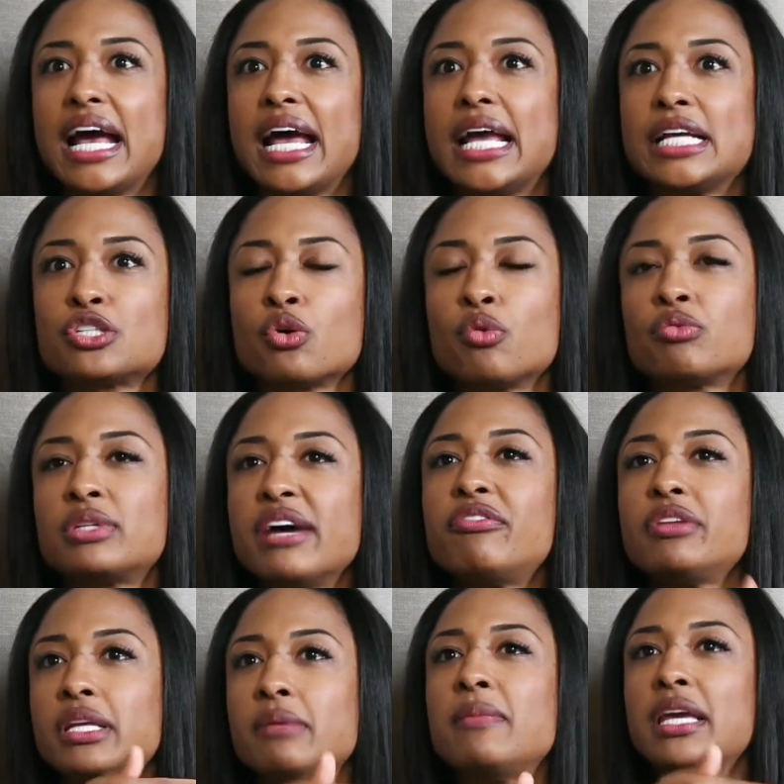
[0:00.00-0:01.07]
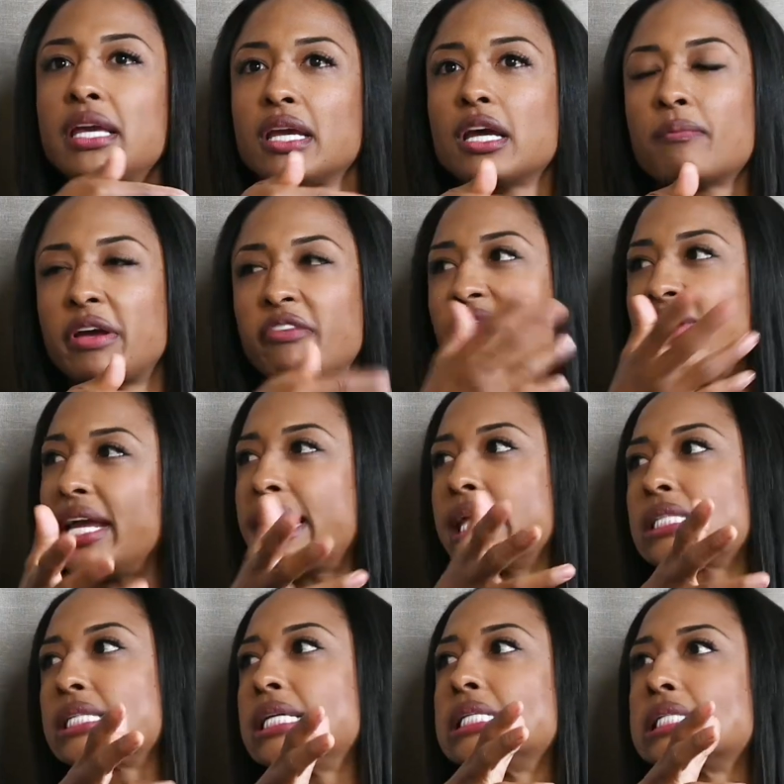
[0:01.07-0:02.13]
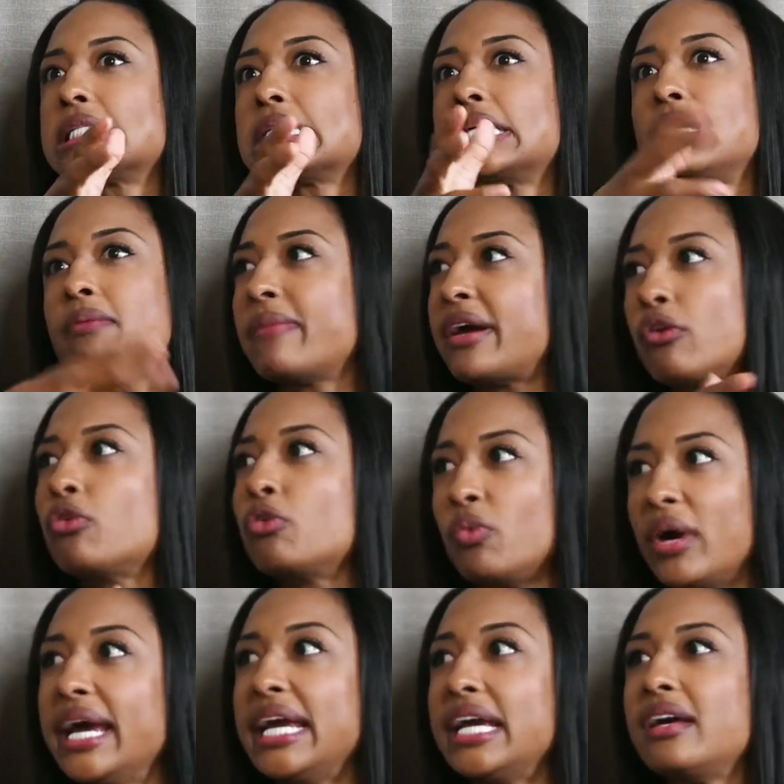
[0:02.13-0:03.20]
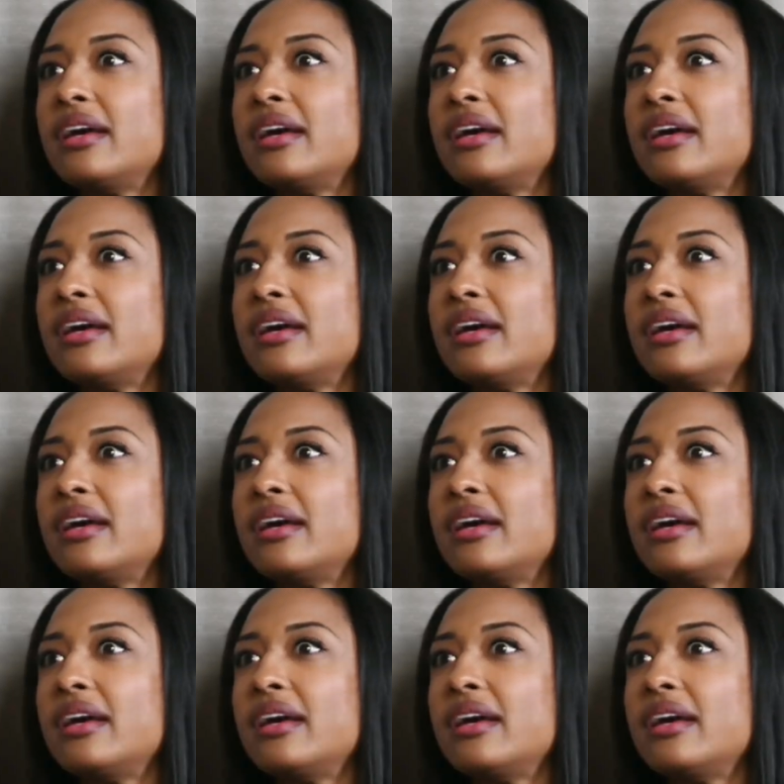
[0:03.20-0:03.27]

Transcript: so definitely making up my finances in my own way.